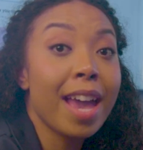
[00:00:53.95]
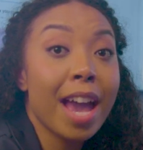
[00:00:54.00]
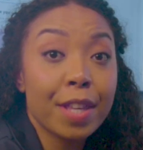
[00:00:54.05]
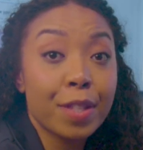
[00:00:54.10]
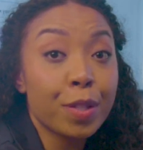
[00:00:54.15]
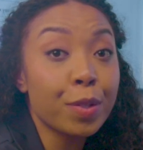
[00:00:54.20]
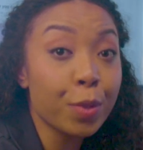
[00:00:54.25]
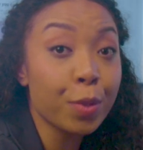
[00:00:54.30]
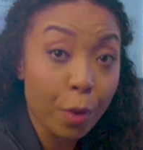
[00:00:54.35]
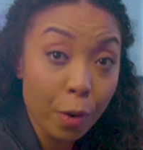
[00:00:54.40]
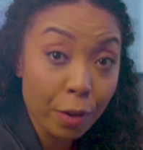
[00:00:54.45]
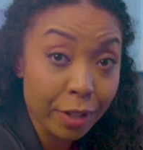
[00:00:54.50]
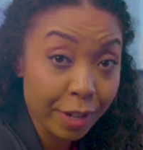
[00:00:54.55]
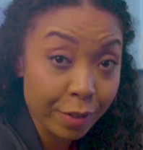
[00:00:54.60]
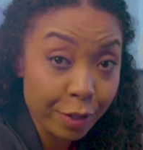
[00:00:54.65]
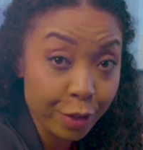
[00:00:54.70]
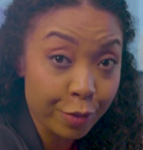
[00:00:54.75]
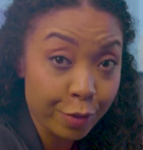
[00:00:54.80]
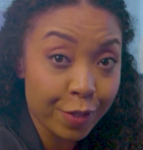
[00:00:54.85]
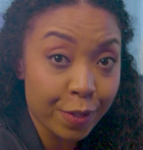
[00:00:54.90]
As you scroll
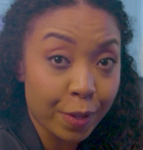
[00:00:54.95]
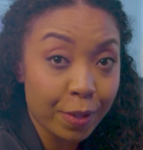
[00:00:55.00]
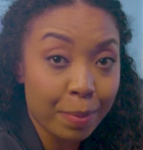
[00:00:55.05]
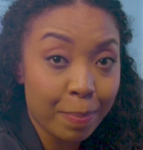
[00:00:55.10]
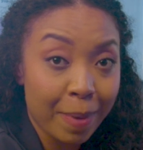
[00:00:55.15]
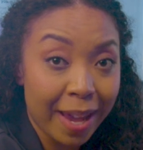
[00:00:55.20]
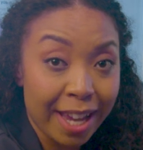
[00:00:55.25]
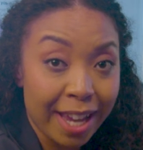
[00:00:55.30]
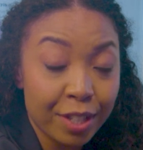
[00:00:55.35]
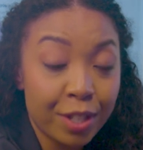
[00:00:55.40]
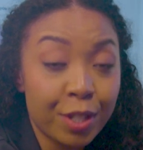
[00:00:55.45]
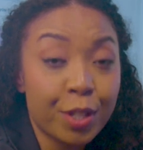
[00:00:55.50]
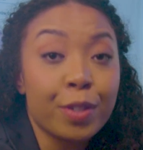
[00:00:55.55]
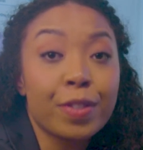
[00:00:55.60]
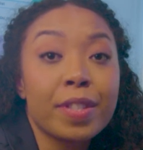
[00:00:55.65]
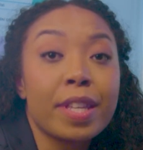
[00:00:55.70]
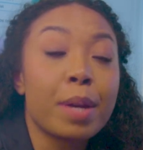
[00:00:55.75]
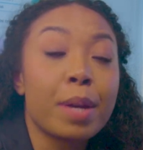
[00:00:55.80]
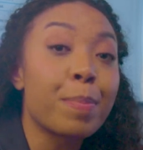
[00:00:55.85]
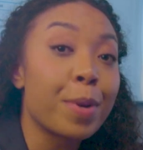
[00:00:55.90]
down your results page, you'll
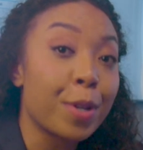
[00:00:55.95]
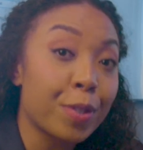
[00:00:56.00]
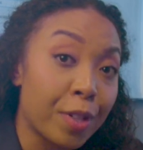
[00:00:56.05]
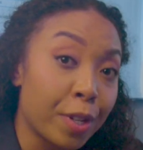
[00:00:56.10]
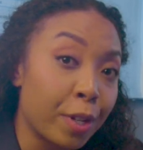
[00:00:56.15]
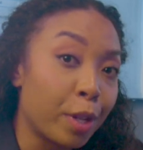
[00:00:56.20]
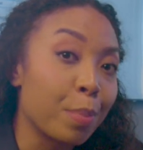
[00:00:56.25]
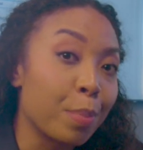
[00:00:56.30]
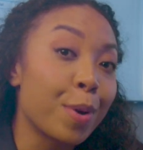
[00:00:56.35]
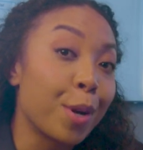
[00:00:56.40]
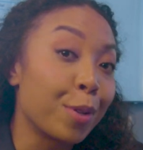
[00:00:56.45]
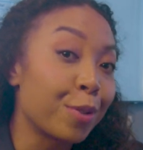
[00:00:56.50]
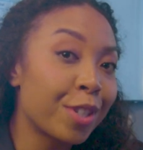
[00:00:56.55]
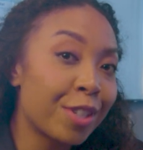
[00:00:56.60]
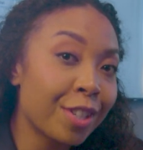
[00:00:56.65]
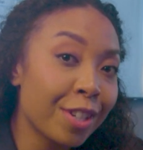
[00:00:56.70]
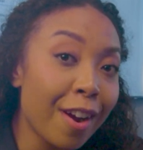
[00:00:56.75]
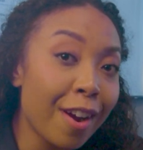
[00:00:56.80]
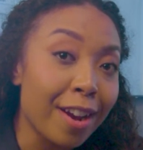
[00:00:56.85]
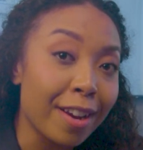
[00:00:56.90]
see a personal
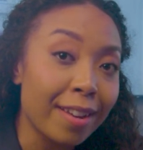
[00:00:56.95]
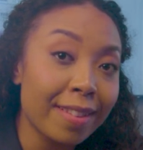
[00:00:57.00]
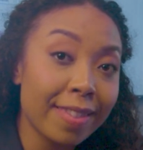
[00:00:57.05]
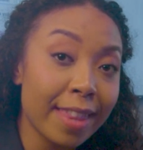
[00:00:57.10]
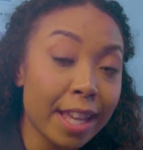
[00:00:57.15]
approach chart